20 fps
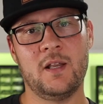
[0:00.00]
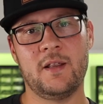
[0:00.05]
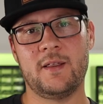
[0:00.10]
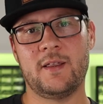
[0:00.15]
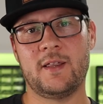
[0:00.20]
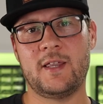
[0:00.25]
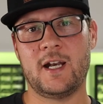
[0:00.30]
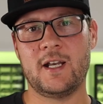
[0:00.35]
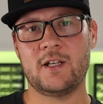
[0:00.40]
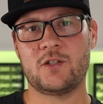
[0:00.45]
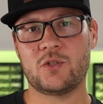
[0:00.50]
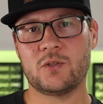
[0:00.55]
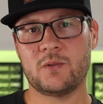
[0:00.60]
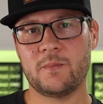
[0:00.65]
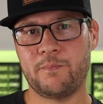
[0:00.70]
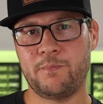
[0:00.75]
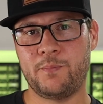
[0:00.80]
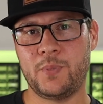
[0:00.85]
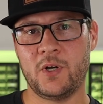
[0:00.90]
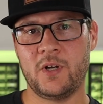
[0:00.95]
that it's
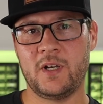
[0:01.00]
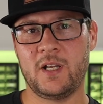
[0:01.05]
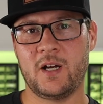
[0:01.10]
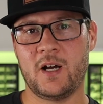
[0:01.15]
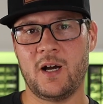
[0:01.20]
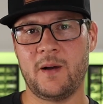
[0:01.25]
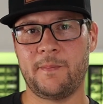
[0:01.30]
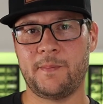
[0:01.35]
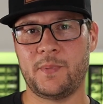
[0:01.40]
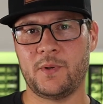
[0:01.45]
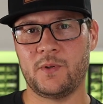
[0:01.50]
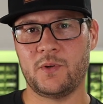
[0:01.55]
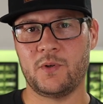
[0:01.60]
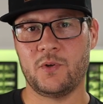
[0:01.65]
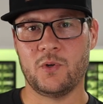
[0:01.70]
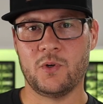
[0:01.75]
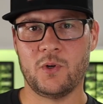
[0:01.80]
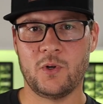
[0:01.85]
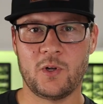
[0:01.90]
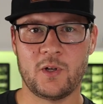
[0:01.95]
burning up
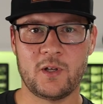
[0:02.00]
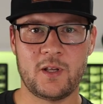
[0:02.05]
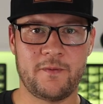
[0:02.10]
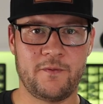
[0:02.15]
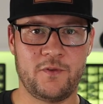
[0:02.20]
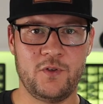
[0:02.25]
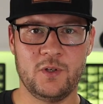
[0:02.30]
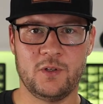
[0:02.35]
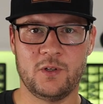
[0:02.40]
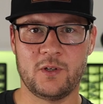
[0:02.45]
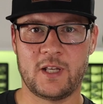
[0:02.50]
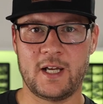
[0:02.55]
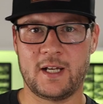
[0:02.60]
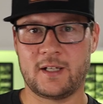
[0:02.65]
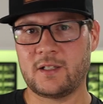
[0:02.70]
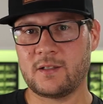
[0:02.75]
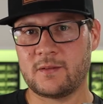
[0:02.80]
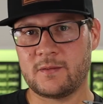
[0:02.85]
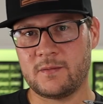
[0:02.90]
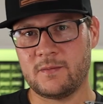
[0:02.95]
all the fuel that
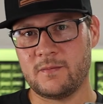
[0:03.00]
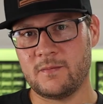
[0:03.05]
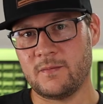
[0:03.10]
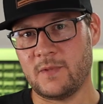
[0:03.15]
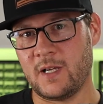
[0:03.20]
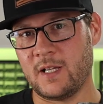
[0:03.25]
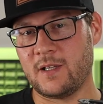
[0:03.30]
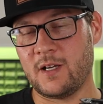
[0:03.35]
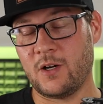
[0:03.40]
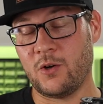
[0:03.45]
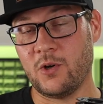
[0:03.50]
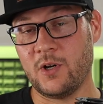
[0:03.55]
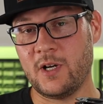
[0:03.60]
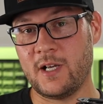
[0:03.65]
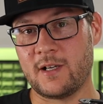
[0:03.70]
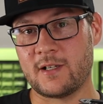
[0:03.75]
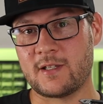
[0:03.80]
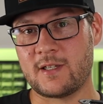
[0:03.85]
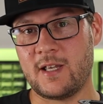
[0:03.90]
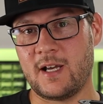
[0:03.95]
and the
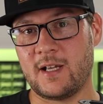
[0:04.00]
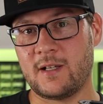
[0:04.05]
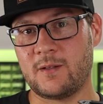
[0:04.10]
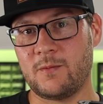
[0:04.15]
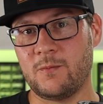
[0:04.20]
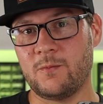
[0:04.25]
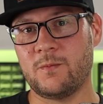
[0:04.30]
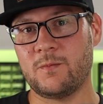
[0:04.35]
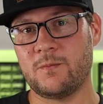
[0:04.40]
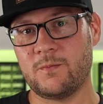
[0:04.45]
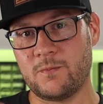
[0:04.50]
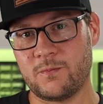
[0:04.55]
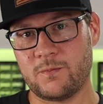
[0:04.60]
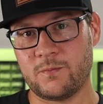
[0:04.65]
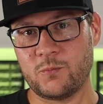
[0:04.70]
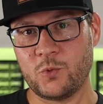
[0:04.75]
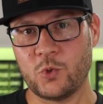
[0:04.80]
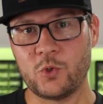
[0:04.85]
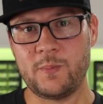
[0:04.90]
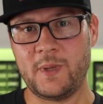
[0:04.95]
oils that
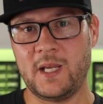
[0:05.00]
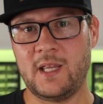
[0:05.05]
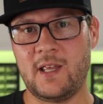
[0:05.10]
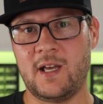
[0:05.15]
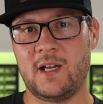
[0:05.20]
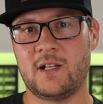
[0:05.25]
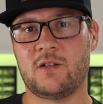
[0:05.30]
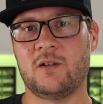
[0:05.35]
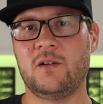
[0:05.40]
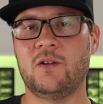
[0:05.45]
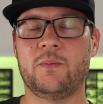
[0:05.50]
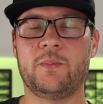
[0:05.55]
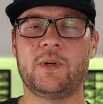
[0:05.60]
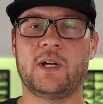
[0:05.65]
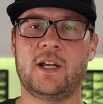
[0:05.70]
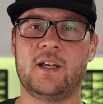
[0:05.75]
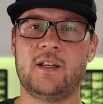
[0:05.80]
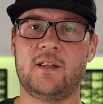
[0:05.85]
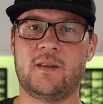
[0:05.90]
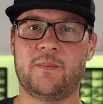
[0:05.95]
would be there to
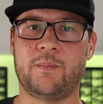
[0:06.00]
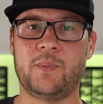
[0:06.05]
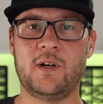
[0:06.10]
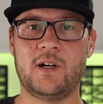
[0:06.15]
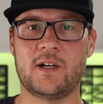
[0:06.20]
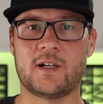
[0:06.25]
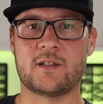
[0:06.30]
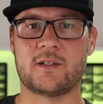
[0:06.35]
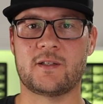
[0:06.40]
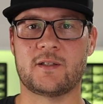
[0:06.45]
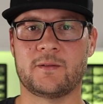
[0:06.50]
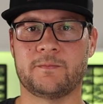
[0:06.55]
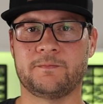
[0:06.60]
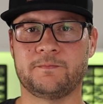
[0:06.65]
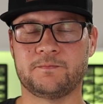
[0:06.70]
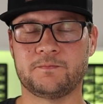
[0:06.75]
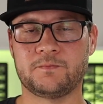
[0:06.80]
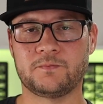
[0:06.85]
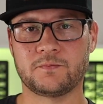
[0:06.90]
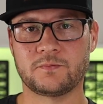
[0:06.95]
lubricate the parts.
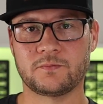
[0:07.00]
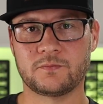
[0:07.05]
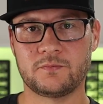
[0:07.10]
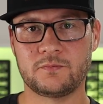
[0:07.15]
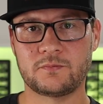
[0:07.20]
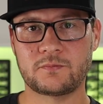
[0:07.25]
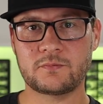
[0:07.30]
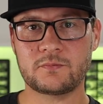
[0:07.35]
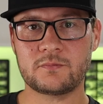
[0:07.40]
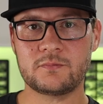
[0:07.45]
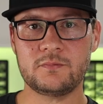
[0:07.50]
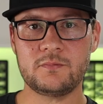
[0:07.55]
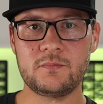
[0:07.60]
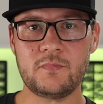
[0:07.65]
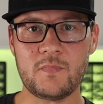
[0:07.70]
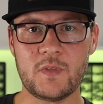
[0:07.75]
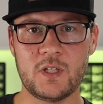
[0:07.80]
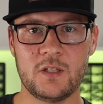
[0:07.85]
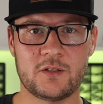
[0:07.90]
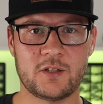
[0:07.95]

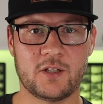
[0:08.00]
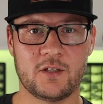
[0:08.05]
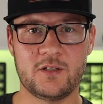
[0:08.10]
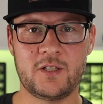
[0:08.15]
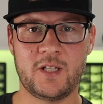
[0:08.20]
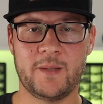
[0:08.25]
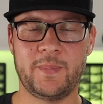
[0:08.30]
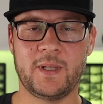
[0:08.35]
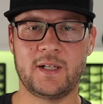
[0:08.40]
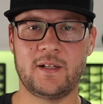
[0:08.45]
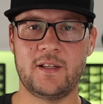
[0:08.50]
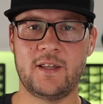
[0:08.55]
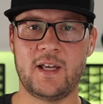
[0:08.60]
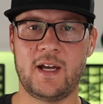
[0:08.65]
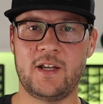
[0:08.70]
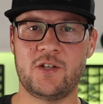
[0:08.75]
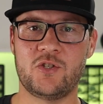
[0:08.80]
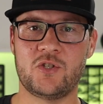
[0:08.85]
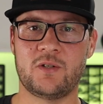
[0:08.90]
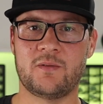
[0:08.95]
So typically the
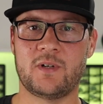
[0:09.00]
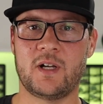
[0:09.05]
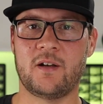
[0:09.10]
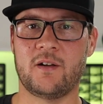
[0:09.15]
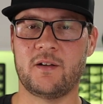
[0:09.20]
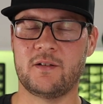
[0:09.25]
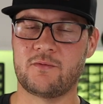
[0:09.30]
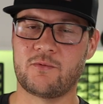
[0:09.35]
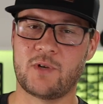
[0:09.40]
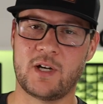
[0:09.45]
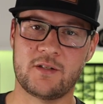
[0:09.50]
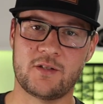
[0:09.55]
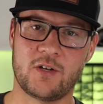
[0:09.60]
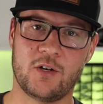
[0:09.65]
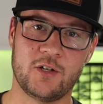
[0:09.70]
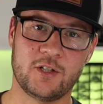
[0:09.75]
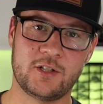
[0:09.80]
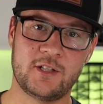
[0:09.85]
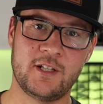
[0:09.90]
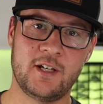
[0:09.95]
engine runs
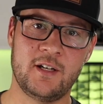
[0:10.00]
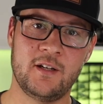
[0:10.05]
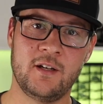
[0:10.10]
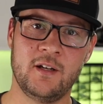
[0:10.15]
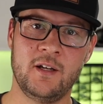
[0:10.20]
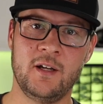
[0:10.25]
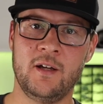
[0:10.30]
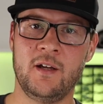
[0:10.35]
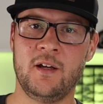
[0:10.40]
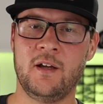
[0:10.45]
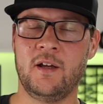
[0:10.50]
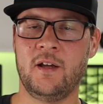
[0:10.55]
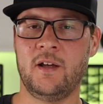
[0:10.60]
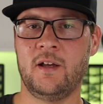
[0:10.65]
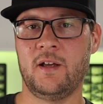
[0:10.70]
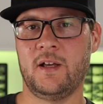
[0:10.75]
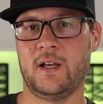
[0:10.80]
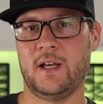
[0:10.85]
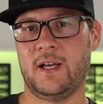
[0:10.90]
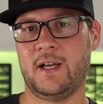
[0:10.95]
hotter,
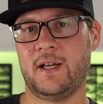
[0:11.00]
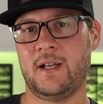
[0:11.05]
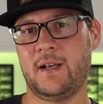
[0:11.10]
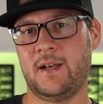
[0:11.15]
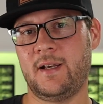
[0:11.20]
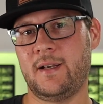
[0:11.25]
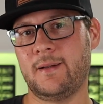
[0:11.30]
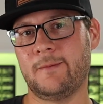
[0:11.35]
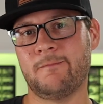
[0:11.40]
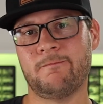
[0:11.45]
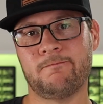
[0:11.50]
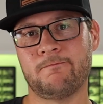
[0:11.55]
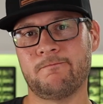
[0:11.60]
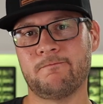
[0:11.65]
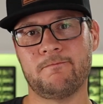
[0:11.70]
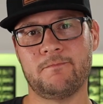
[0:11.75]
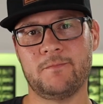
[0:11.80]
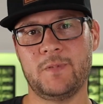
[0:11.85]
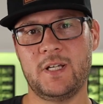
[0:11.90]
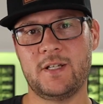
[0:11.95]
and
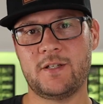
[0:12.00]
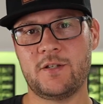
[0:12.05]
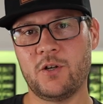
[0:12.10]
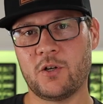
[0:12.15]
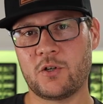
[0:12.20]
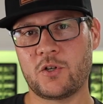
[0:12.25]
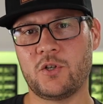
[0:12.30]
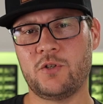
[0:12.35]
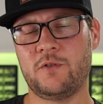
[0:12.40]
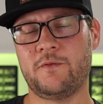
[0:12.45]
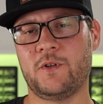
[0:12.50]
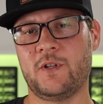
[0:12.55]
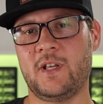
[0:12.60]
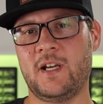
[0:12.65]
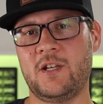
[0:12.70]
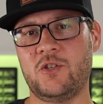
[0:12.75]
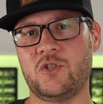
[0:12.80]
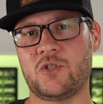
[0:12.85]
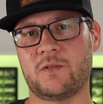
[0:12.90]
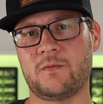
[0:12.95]
it's not good for the
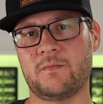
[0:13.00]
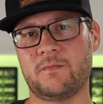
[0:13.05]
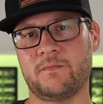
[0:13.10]
engine.